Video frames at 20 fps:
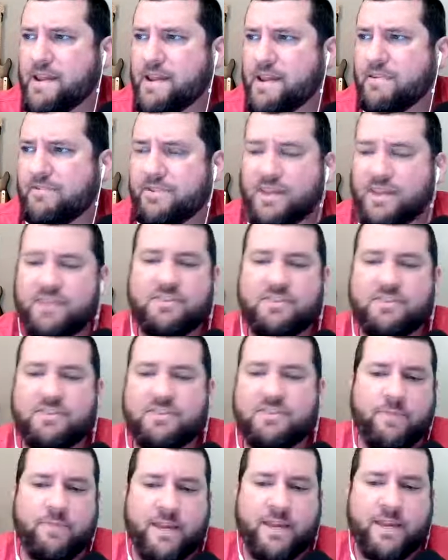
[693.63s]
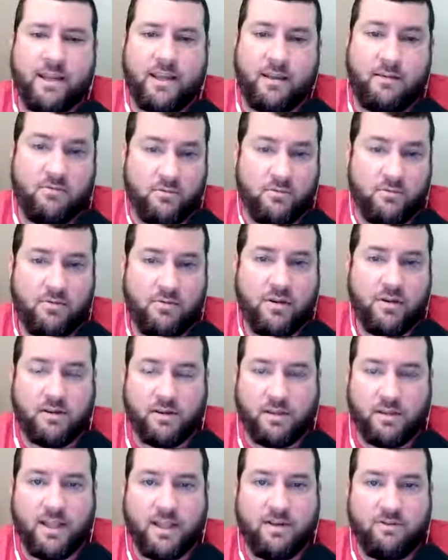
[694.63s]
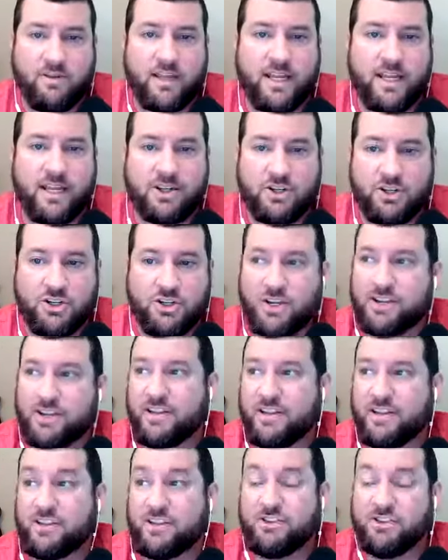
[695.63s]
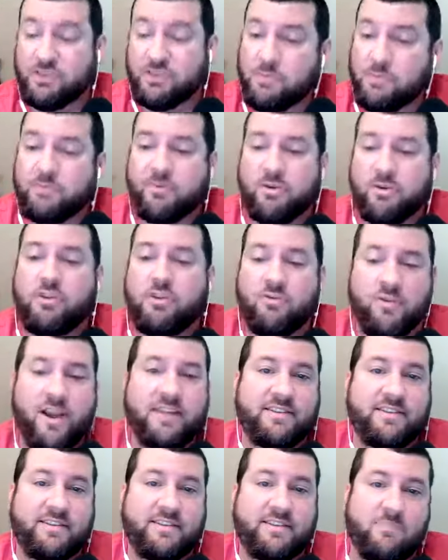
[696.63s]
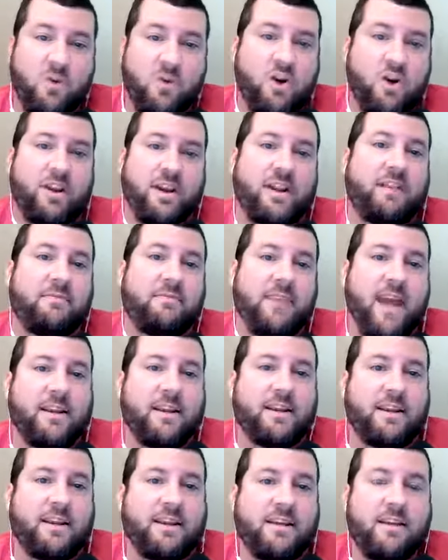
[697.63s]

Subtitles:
This could be literally just a super aggressive marketing tactic.